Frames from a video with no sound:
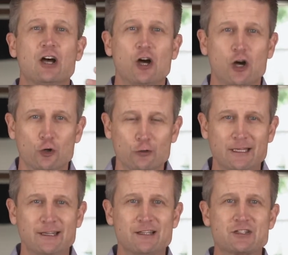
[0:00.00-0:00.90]

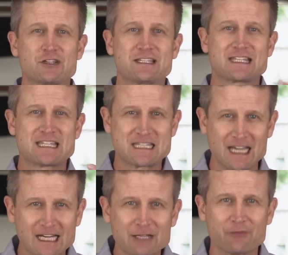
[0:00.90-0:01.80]
holiness,
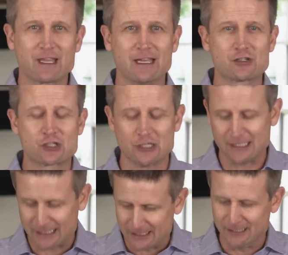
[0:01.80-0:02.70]

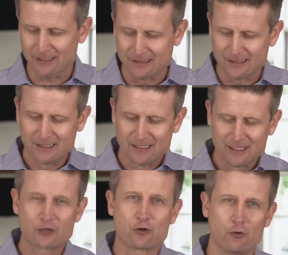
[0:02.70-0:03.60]
sanctification in
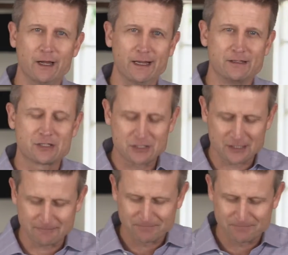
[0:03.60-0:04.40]
Christ.